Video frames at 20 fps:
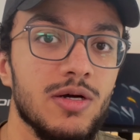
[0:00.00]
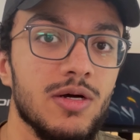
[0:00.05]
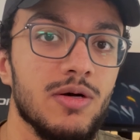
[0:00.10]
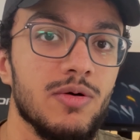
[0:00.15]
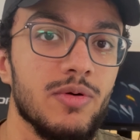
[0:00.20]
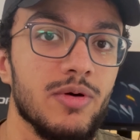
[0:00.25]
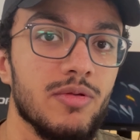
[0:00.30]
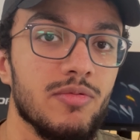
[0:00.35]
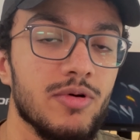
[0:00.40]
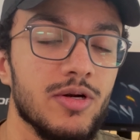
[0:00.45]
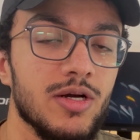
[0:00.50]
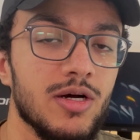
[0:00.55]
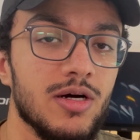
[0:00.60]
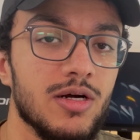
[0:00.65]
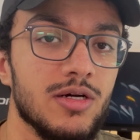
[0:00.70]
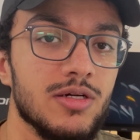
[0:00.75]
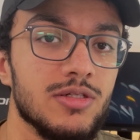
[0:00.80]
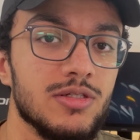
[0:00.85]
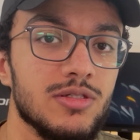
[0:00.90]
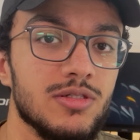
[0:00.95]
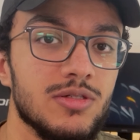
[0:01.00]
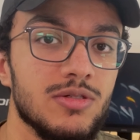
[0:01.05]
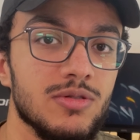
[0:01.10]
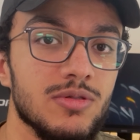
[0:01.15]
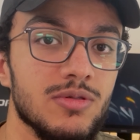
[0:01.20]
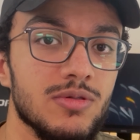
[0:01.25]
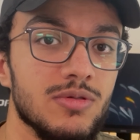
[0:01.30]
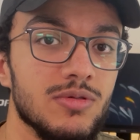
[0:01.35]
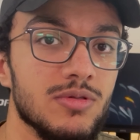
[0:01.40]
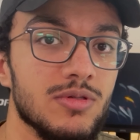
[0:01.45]
with regards
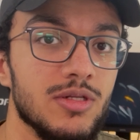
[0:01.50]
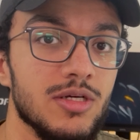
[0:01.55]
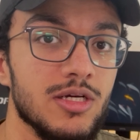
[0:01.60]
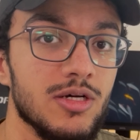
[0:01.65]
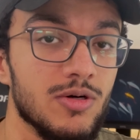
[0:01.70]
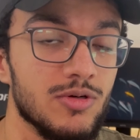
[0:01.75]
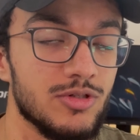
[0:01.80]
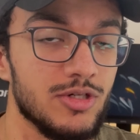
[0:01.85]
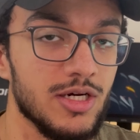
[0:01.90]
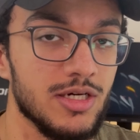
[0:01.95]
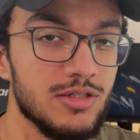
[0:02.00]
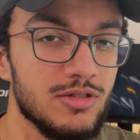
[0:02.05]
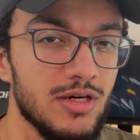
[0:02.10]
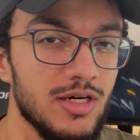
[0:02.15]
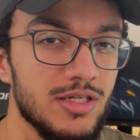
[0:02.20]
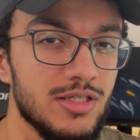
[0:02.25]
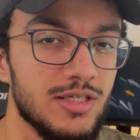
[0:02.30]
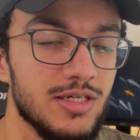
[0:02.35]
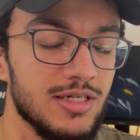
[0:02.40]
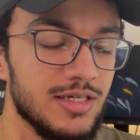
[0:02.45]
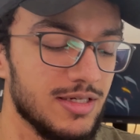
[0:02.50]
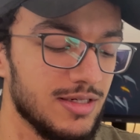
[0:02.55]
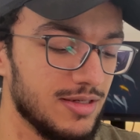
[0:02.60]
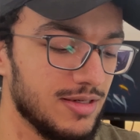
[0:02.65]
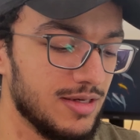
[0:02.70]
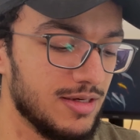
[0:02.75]
to the contact tracing.